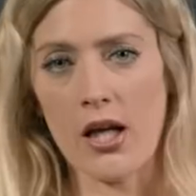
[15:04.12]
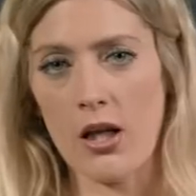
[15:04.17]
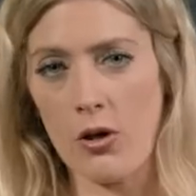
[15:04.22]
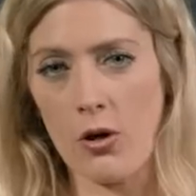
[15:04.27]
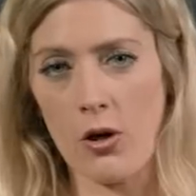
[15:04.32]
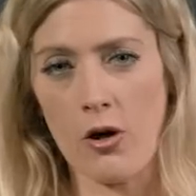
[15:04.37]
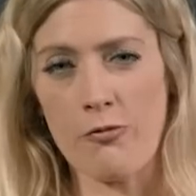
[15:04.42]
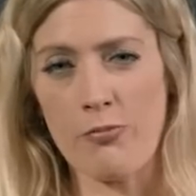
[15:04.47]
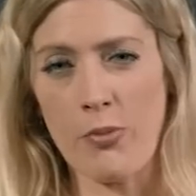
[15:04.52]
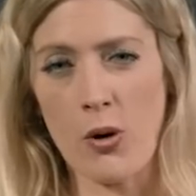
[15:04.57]
a
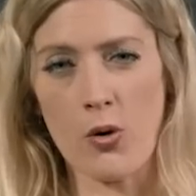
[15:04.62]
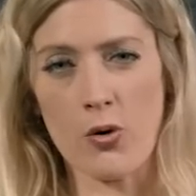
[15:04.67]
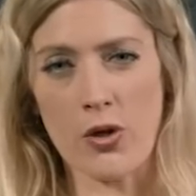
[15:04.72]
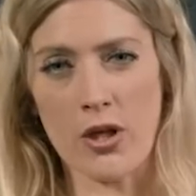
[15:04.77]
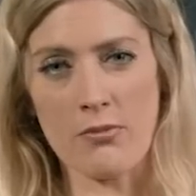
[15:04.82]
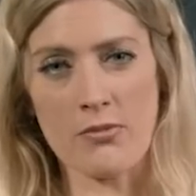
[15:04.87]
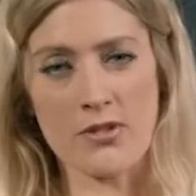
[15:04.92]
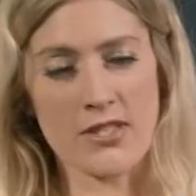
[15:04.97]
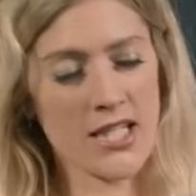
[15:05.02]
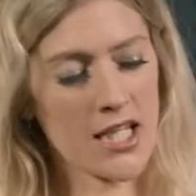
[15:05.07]
lot of
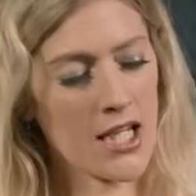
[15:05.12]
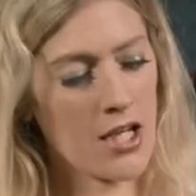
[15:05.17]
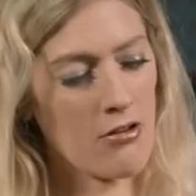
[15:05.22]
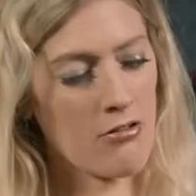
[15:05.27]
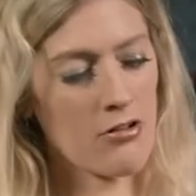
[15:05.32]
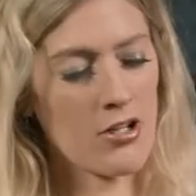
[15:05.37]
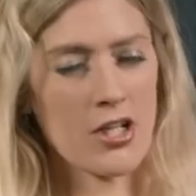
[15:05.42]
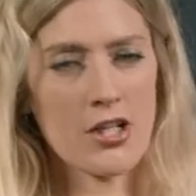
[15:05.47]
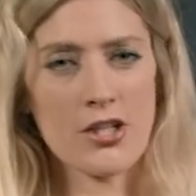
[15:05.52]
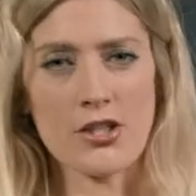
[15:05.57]
bulky
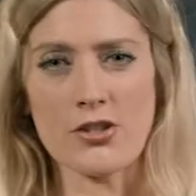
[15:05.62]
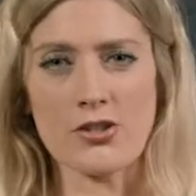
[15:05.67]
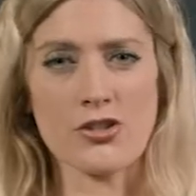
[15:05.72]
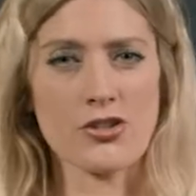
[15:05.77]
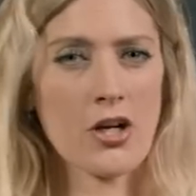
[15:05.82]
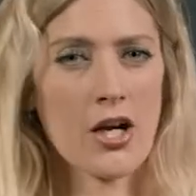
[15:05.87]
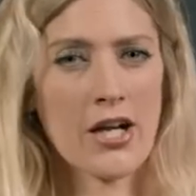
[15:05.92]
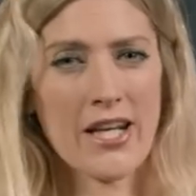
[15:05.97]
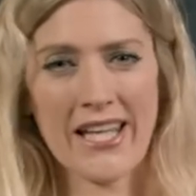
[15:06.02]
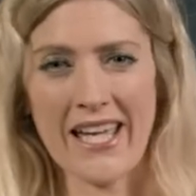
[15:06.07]
material and you're
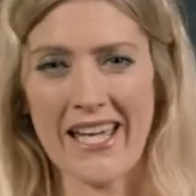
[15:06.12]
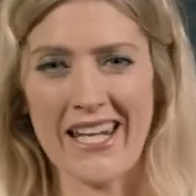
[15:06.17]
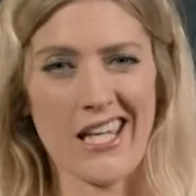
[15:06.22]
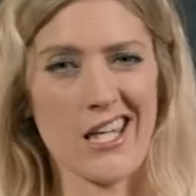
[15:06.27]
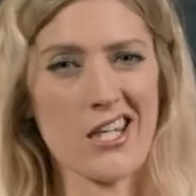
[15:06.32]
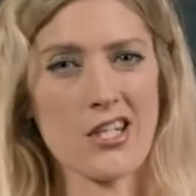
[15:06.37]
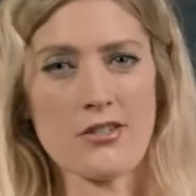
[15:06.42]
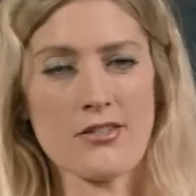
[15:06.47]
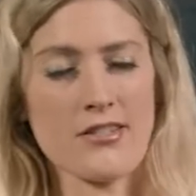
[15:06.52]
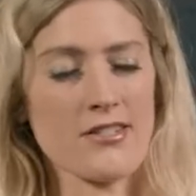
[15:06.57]
trying to get it
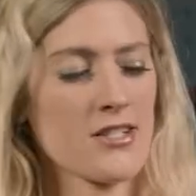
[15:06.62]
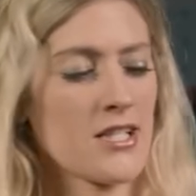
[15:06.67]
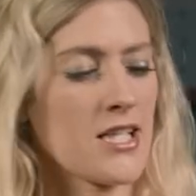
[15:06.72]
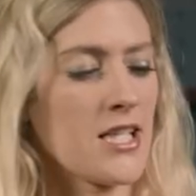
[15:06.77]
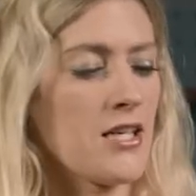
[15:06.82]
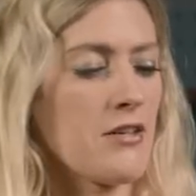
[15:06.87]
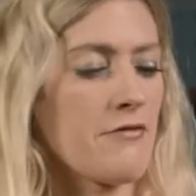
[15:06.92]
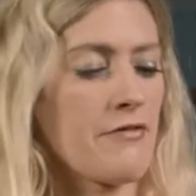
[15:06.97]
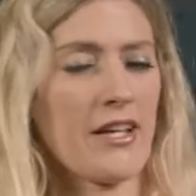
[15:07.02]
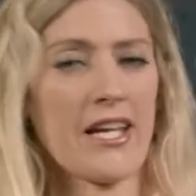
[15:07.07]
in your
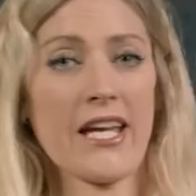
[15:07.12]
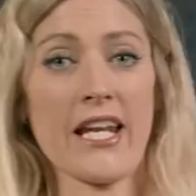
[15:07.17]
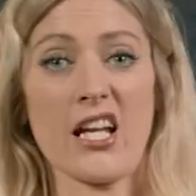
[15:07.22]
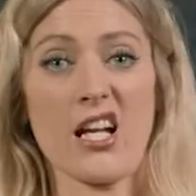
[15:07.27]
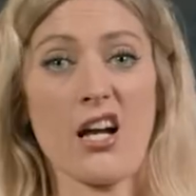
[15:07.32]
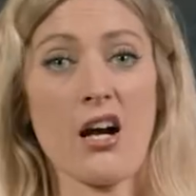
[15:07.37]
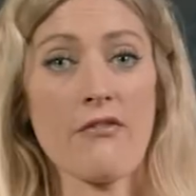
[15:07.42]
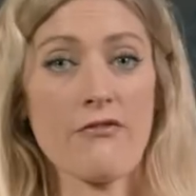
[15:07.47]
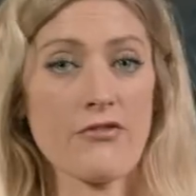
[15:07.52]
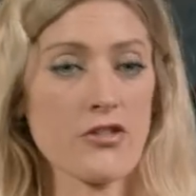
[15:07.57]
sleeve and get it
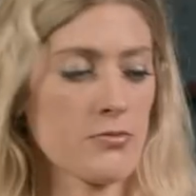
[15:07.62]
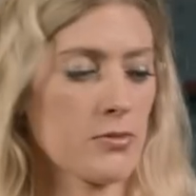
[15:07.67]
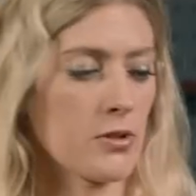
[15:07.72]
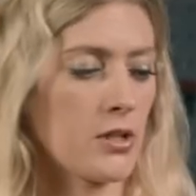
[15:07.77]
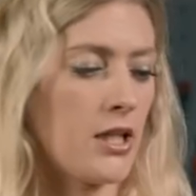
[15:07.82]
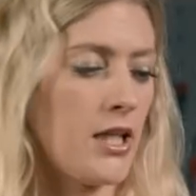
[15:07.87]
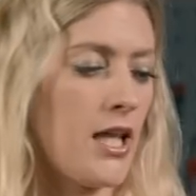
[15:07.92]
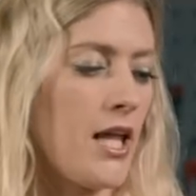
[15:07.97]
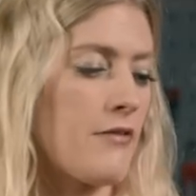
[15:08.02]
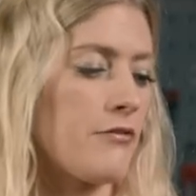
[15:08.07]
comfortable
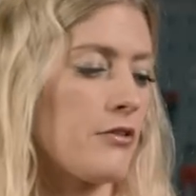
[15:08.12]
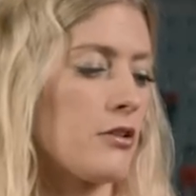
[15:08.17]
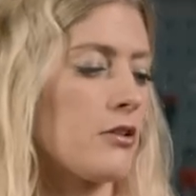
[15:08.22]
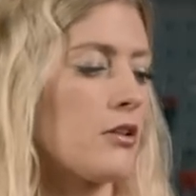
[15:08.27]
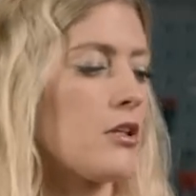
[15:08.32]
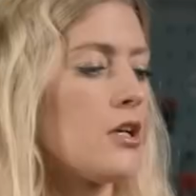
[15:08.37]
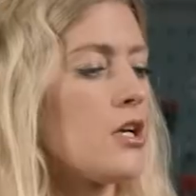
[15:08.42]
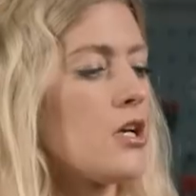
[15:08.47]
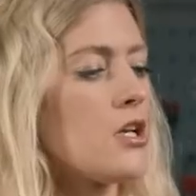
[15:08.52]
and level.